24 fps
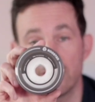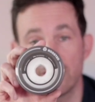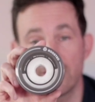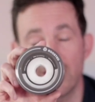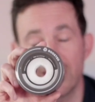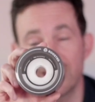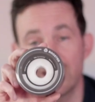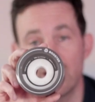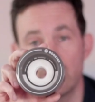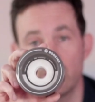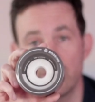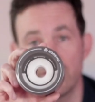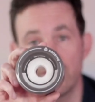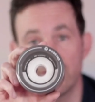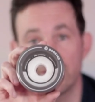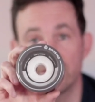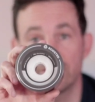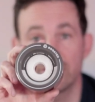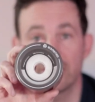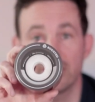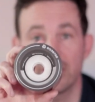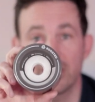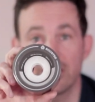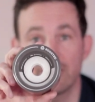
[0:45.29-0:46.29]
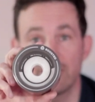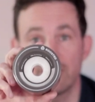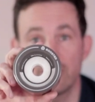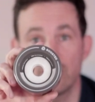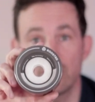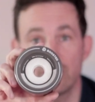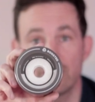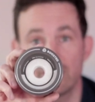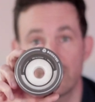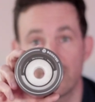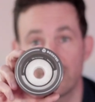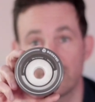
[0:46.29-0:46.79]
they come with it, so you get
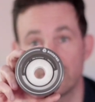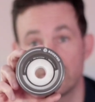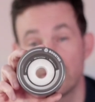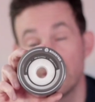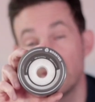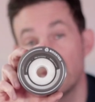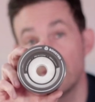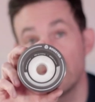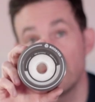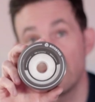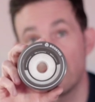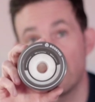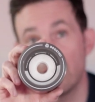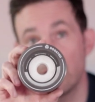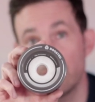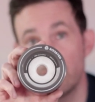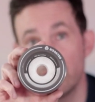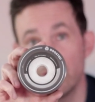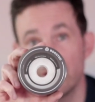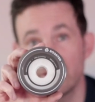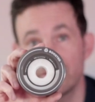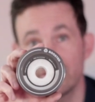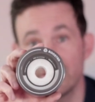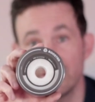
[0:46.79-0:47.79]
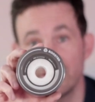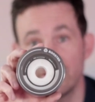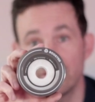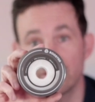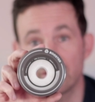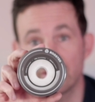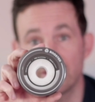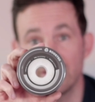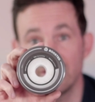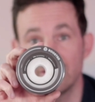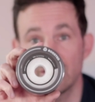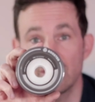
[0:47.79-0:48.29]
4 of those. I personally
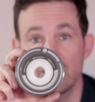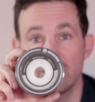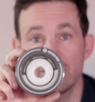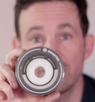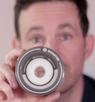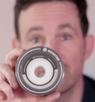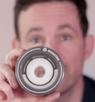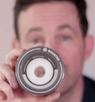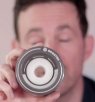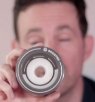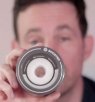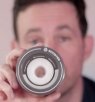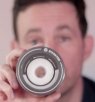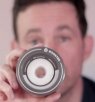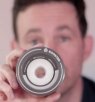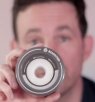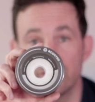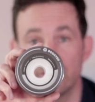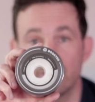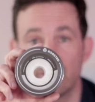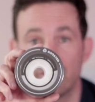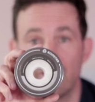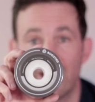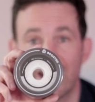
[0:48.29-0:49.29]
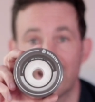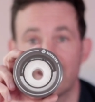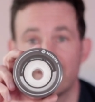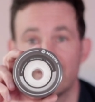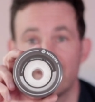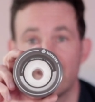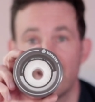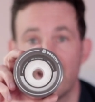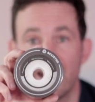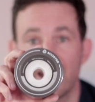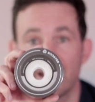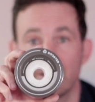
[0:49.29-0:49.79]
took these off and put some
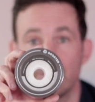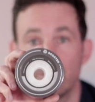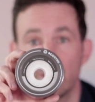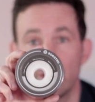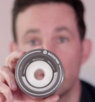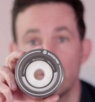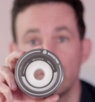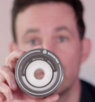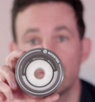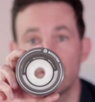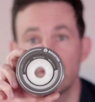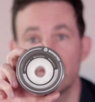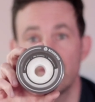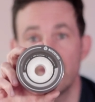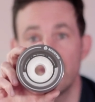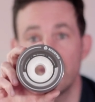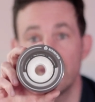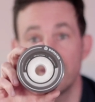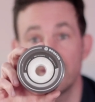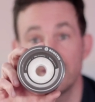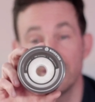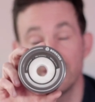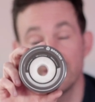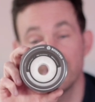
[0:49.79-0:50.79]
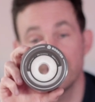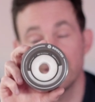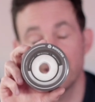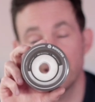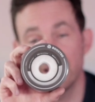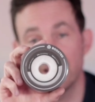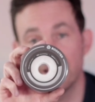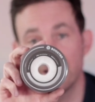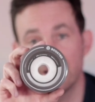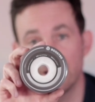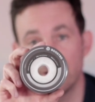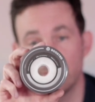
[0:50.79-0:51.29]
orangutan blues on there
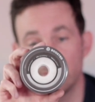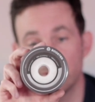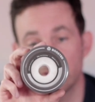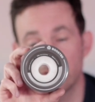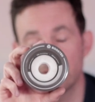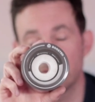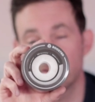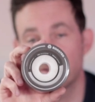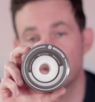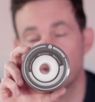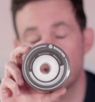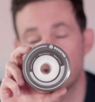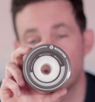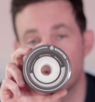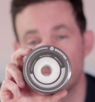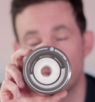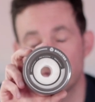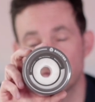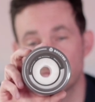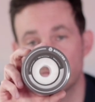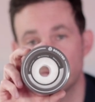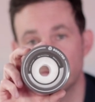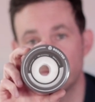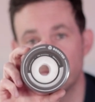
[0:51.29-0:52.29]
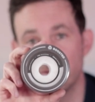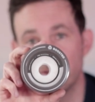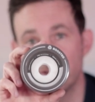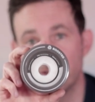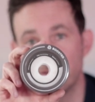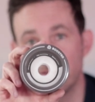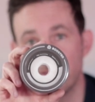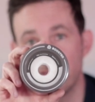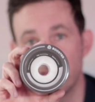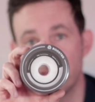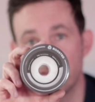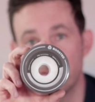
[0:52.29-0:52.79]
because I much prefer
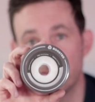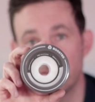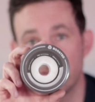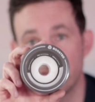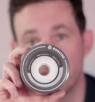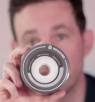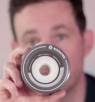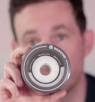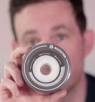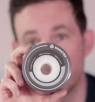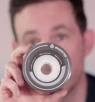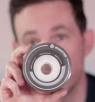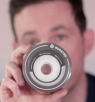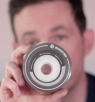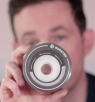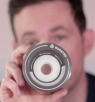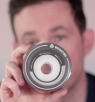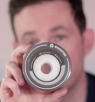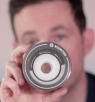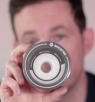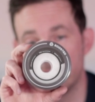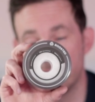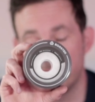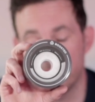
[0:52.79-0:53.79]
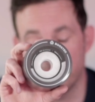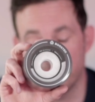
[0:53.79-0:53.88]
their PU than